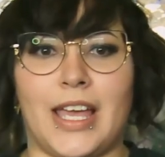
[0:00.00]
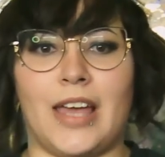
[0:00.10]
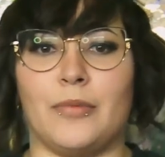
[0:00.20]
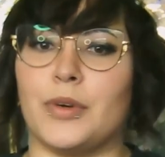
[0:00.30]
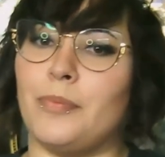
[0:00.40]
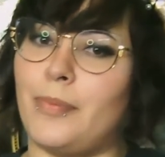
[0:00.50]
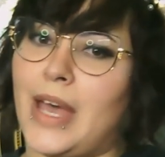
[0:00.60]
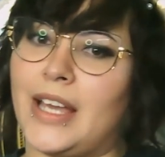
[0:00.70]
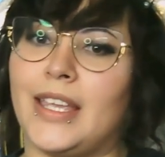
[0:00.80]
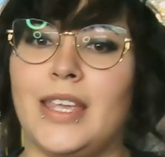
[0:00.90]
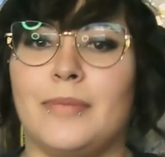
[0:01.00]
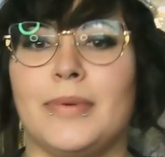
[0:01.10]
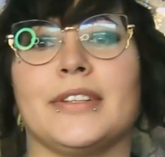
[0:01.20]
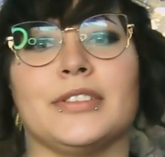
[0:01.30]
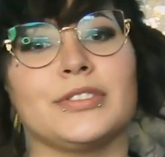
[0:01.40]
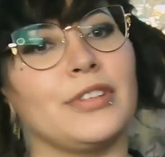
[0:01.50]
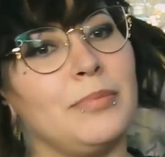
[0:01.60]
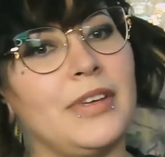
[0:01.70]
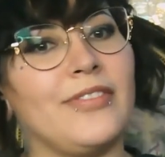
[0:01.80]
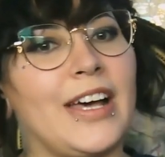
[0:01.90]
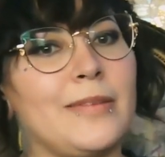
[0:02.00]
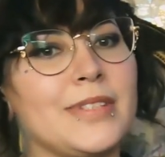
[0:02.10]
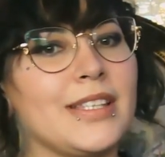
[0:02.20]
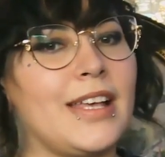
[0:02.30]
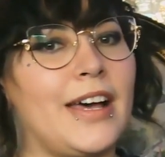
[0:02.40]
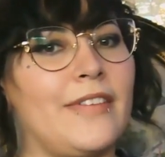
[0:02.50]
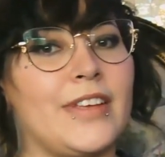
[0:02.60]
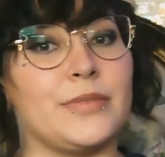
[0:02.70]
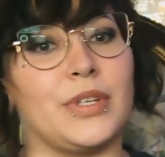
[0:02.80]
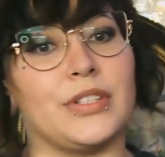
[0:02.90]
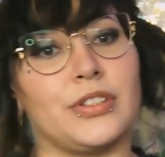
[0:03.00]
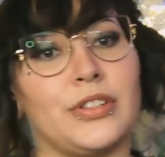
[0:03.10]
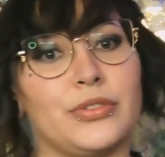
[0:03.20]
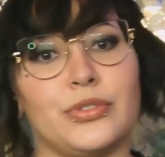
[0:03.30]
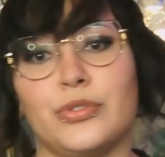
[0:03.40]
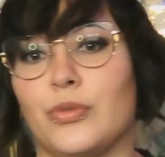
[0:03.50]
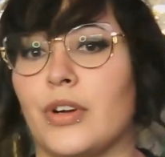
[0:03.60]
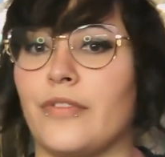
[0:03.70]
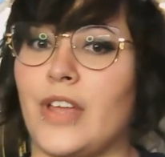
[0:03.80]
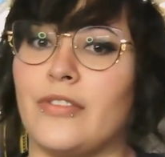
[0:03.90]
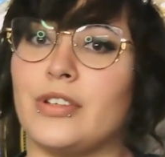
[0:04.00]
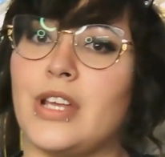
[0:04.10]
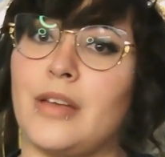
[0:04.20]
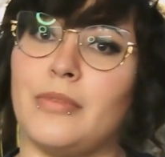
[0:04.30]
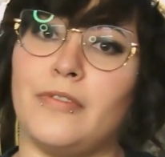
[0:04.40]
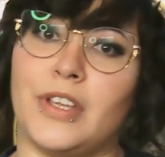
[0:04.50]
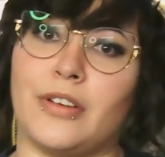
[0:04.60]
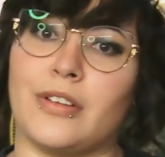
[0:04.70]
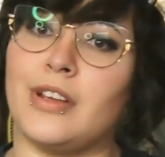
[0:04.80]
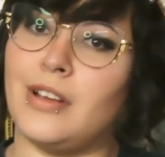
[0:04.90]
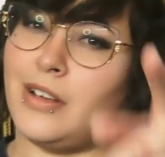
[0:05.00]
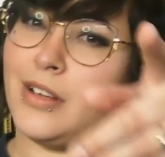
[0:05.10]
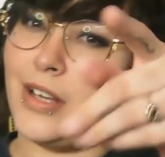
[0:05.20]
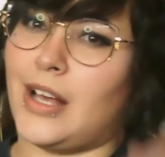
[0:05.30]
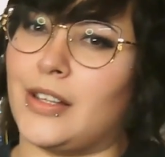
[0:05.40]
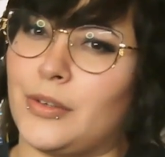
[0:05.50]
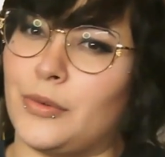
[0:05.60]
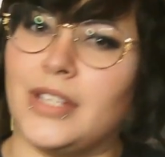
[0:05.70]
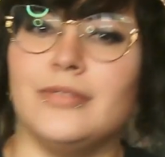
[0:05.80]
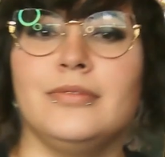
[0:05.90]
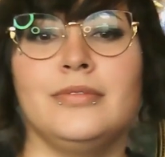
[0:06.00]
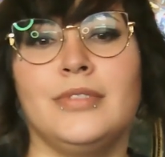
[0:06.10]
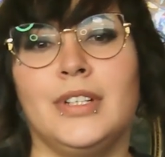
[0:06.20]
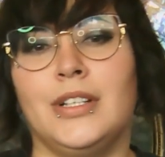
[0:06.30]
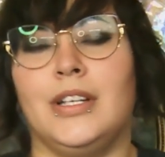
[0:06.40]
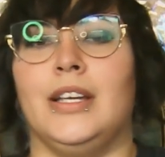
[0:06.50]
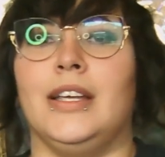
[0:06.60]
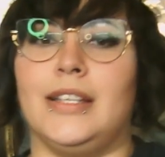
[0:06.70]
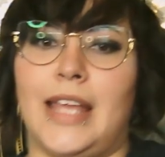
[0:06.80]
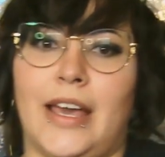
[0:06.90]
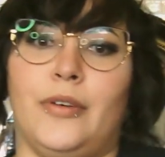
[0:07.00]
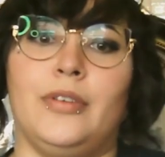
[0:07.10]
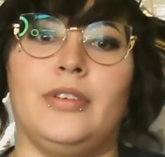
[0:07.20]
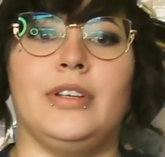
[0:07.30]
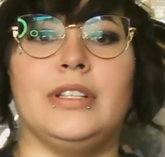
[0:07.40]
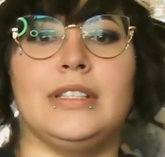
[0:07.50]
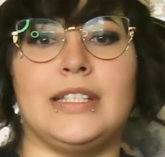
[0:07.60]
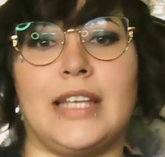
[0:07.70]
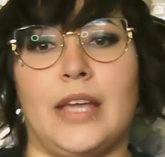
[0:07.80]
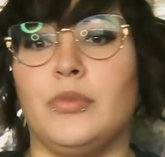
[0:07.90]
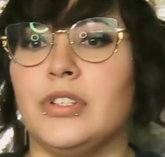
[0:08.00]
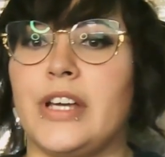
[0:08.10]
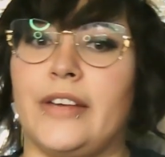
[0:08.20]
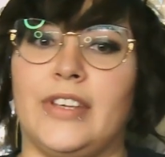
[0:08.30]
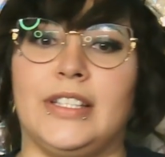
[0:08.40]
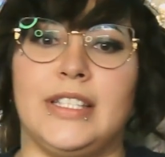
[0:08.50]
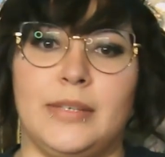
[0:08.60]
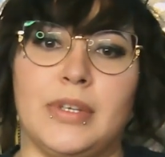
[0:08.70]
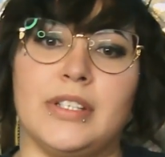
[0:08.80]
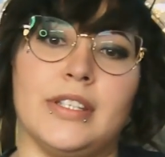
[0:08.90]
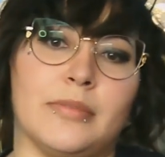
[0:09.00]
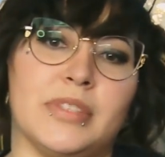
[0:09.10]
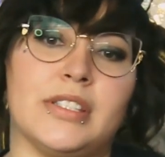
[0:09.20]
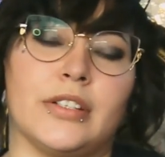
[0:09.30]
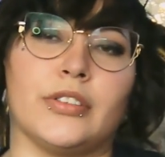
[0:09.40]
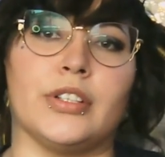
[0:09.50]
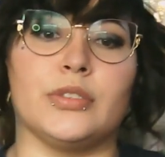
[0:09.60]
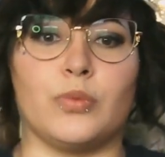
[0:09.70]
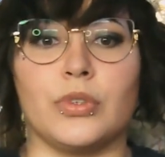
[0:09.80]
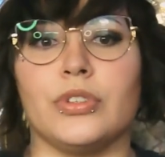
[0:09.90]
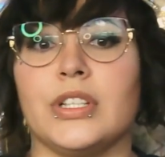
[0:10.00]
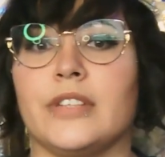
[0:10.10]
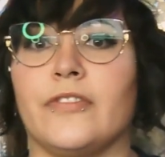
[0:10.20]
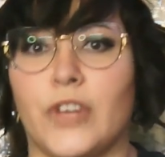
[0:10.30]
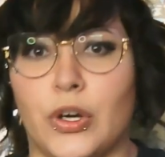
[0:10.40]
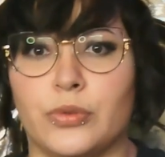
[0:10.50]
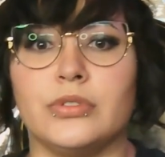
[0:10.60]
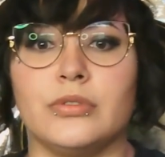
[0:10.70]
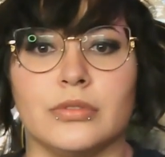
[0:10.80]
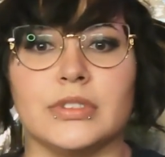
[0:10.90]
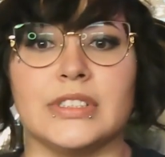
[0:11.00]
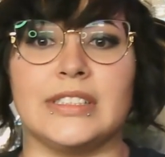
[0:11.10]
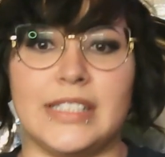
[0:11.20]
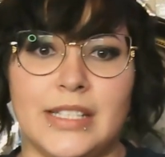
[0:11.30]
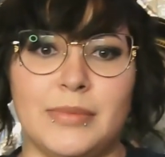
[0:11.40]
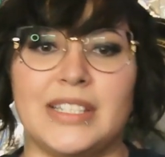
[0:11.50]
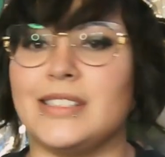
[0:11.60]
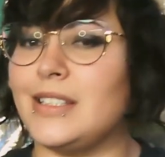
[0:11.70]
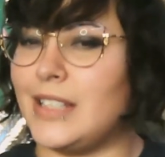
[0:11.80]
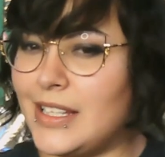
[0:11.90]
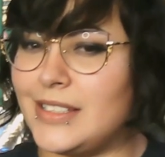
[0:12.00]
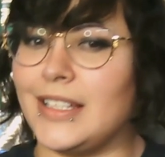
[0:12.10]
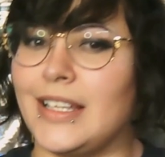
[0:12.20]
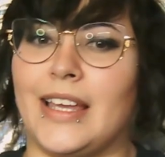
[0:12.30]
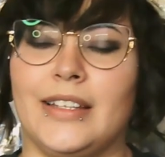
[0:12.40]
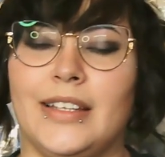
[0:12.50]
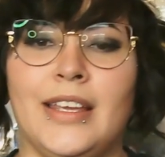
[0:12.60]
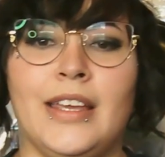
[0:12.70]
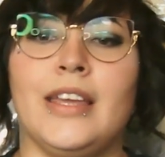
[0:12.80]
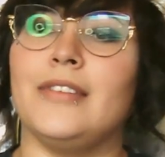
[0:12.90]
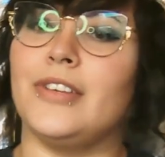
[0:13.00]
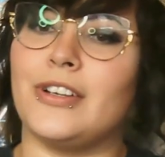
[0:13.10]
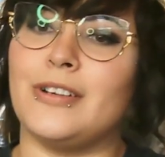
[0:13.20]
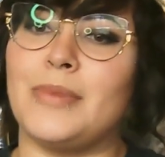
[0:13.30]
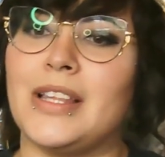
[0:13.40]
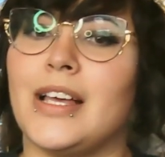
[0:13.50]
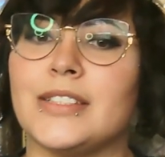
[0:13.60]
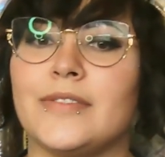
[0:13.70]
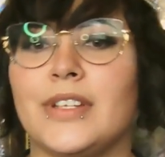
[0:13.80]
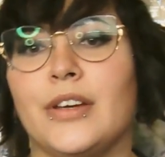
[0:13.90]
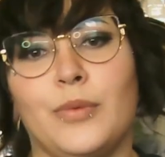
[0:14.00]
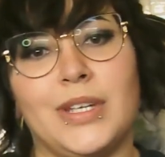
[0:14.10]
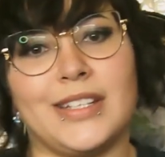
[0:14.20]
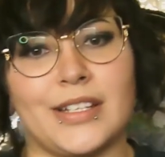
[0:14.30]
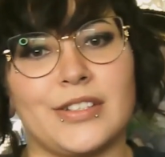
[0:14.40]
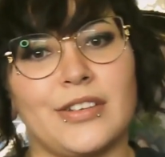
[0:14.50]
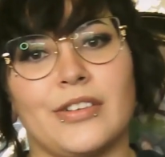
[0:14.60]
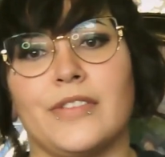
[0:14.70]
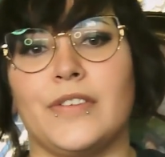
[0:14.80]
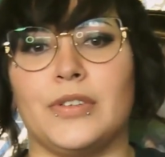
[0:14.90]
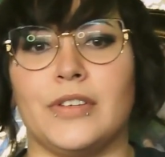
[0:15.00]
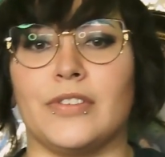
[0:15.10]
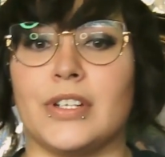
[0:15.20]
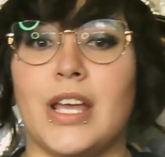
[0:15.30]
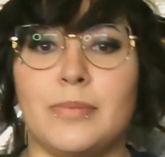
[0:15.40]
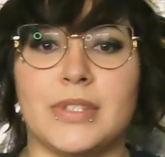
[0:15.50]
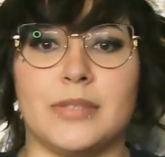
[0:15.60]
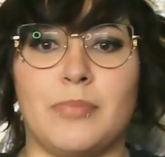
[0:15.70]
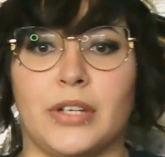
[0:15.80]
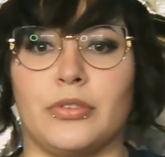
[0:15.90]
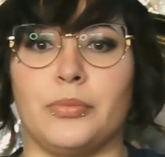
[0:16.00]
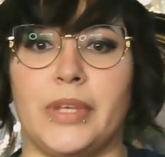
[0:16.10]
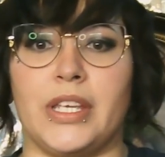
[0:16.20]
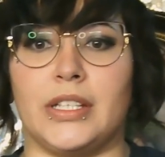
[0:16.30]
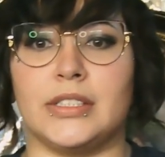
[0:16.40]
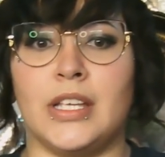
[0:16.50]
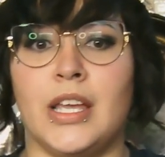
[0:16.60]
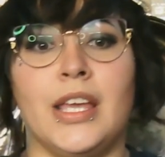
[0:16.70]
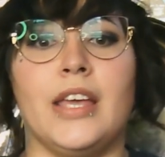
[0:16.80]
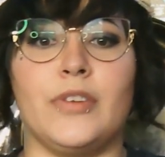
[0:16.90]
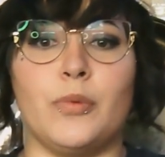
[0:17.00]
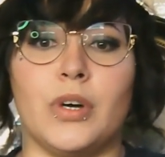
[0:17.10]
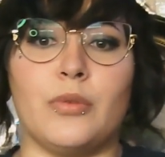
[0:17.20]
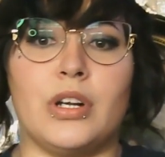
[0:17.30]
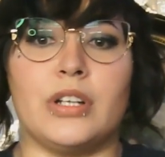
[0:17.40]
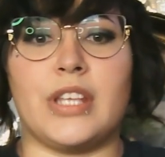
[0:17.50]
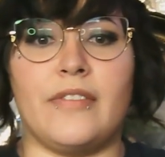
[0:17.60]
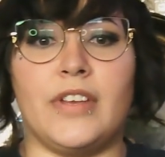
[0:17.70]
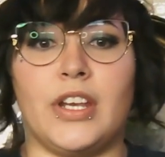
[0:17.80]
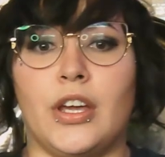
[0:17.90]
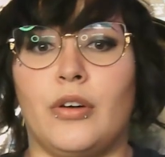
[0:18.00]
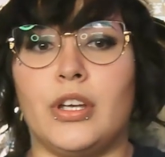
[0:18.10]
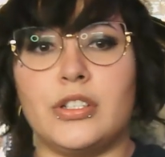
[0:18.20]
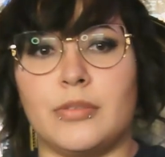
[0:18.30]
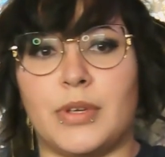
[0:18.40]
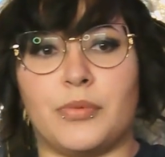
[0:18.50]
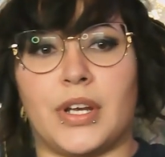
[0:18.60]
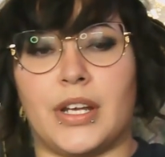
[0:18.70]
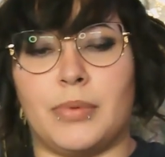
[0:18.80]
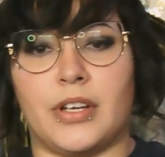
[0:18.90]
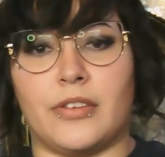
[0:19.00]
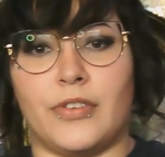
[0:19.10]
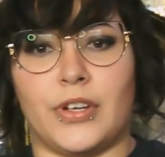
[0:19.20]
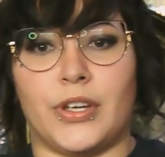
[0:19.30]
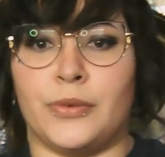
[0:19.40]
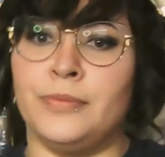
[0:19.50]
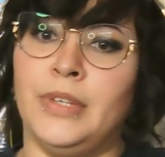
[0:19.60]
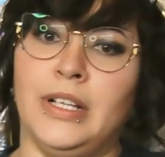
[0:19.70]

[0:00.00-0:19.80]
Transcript: Cat. We're back keeping those creepy vibes alive as we inch closer to our favorite time of year, Halloween. Now, today we're diving deep into the mysterious world of ghosts, ghouls, and demons. Yes, again. If you caught my last video, we touched on a few different types of spectral beings. If you want to watch that video, it should be right up here for you.